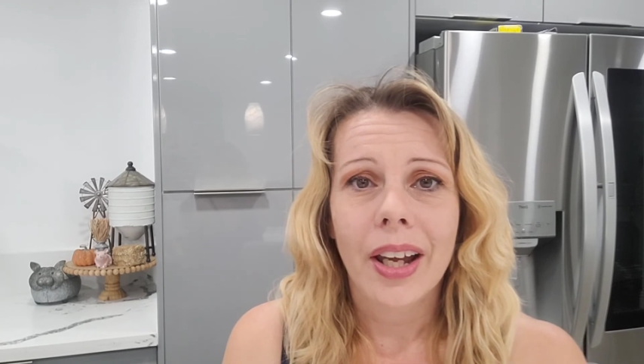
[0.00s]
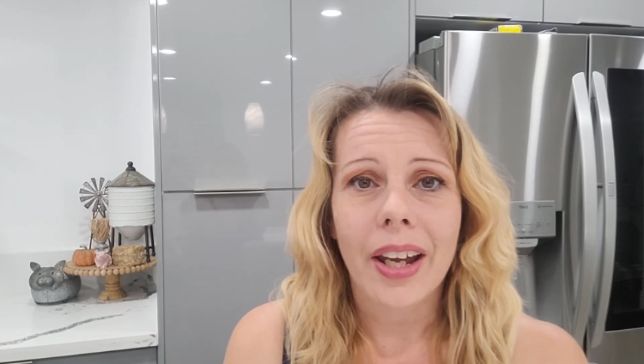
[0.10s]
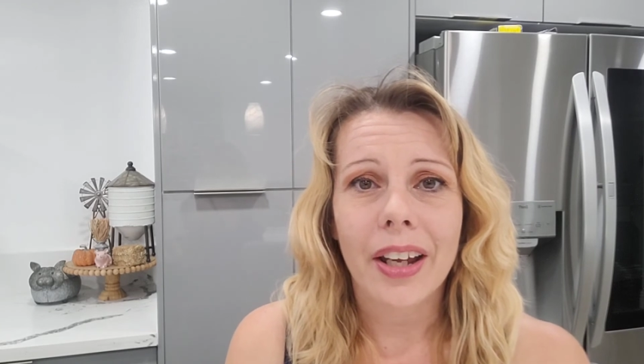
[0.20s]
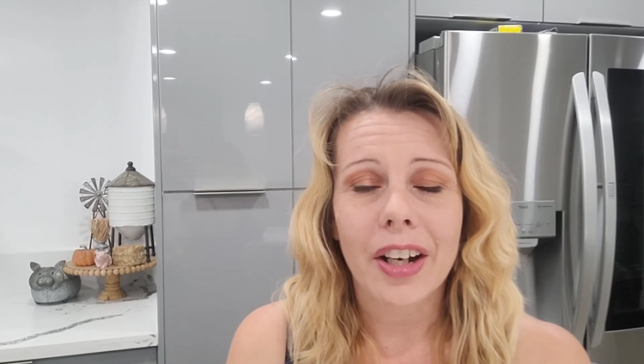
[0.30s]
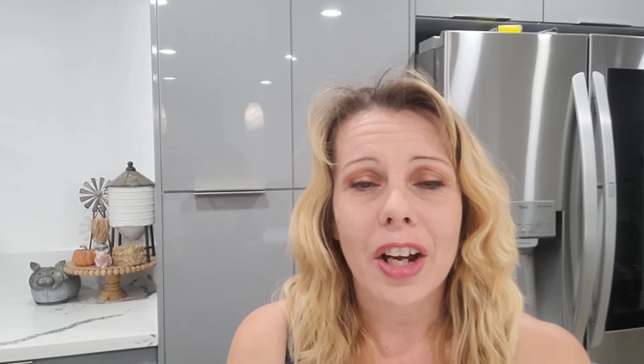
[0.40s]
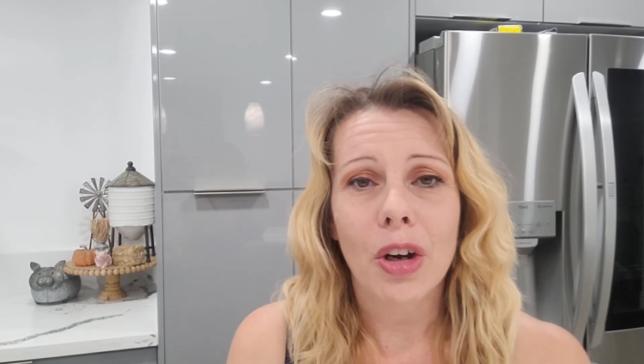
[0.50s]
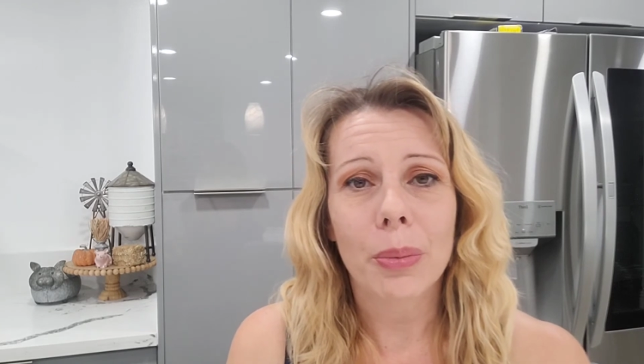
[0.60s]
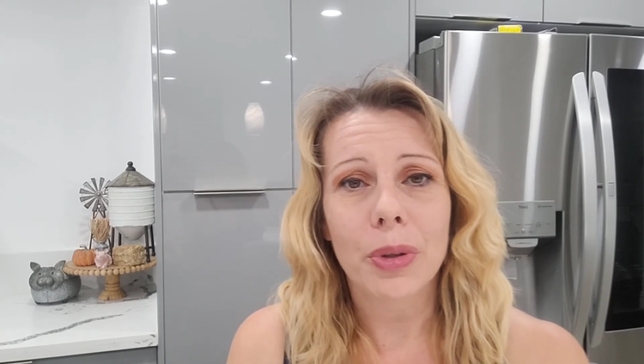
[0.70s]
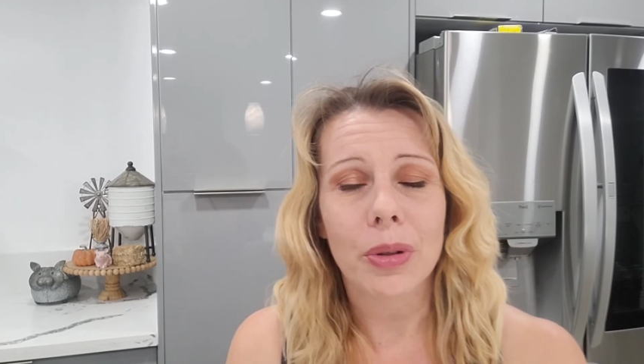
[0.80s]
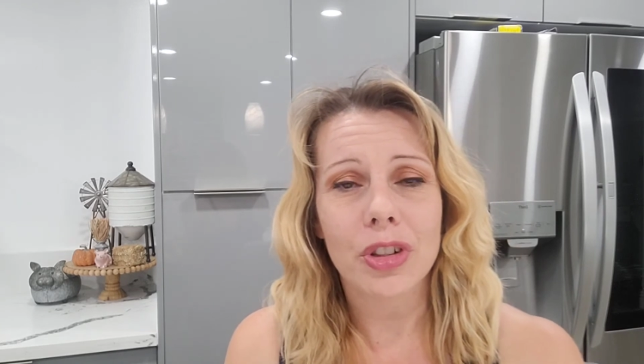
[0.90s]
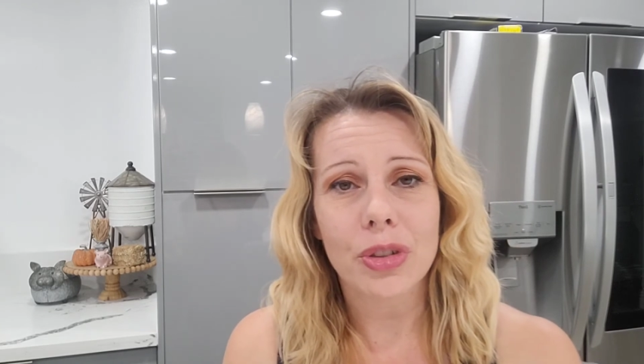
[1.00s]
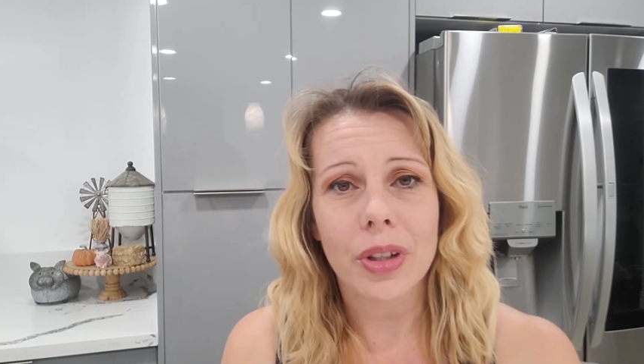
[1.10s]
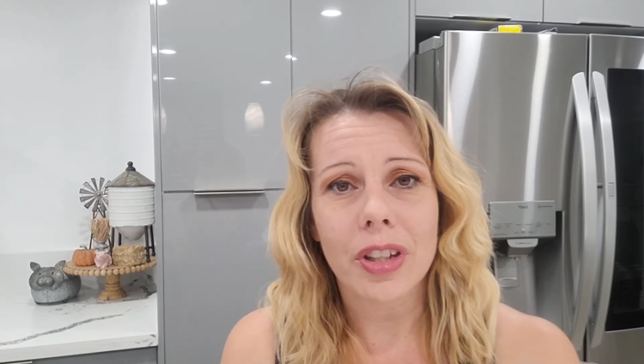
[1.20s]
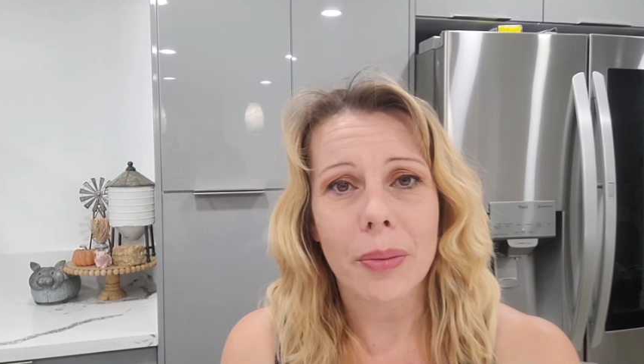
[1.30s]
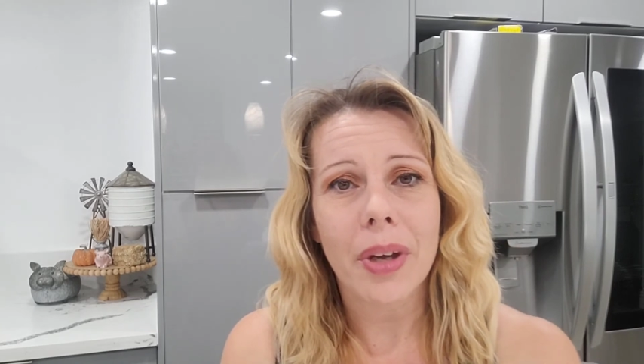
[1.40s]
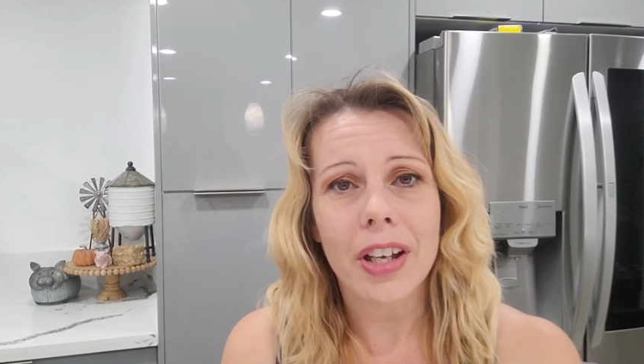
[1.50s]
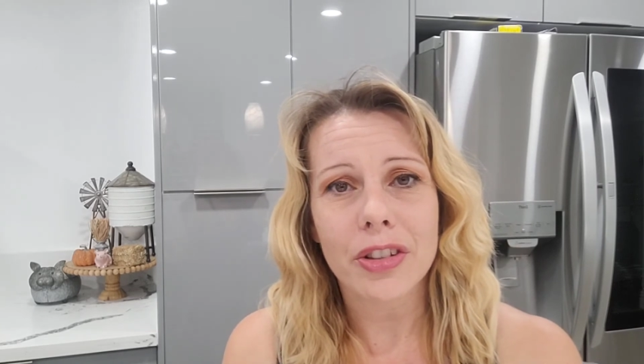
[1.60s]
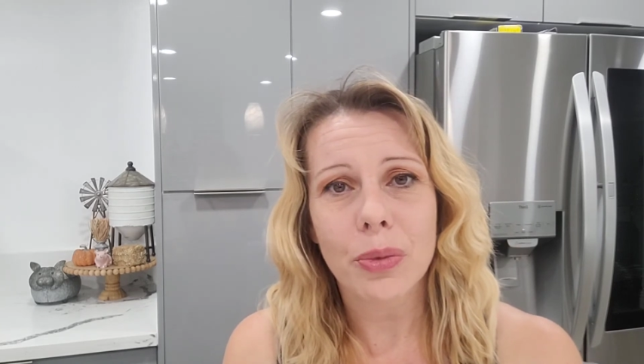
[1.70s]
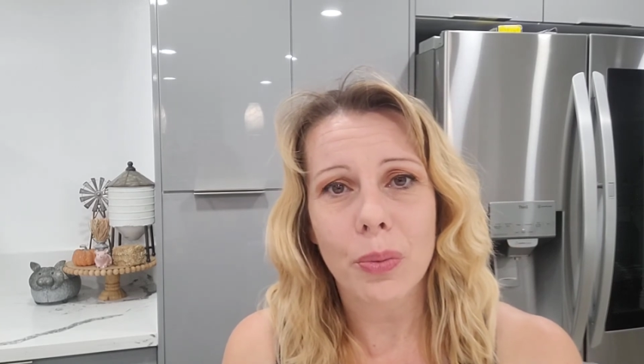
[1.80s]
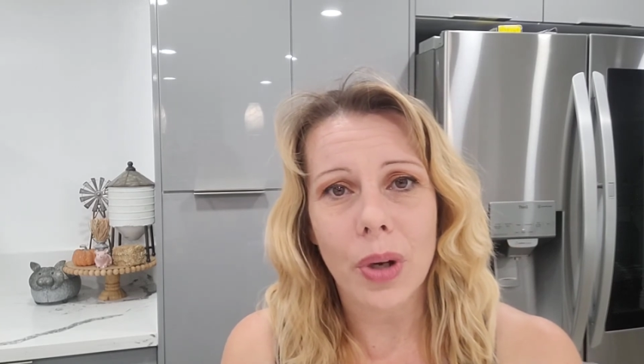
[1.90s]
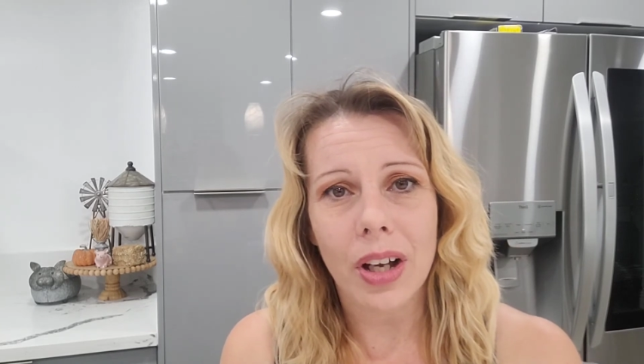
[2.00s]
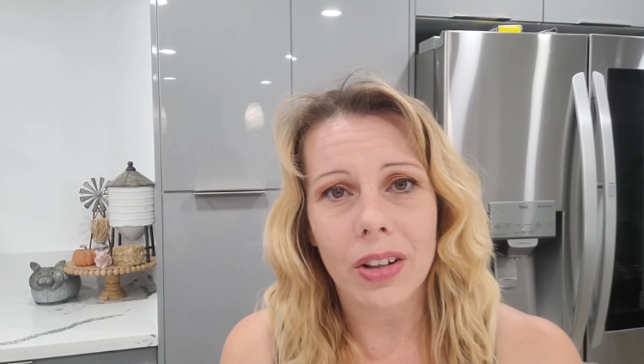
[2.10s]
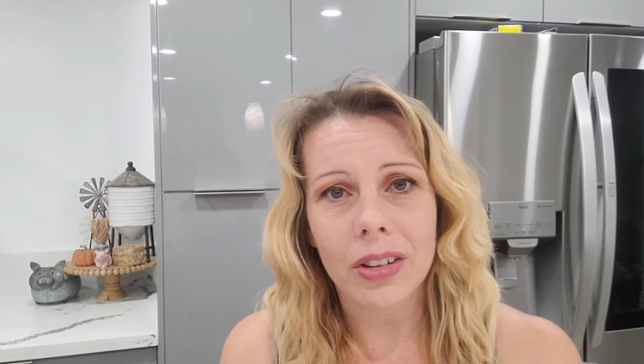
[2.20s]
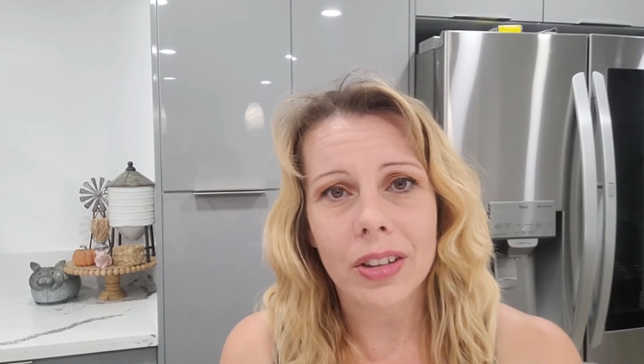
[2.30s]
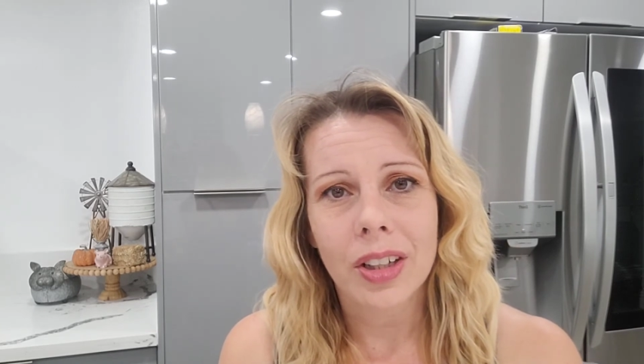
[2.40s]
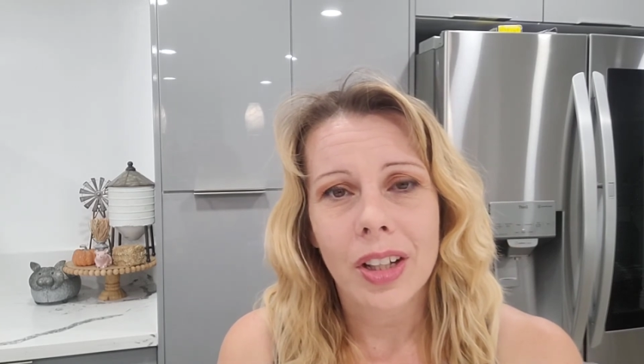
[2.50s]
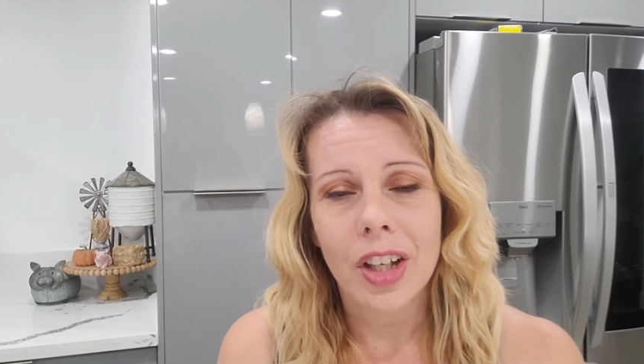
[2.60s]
and I hope you enjoy them as well.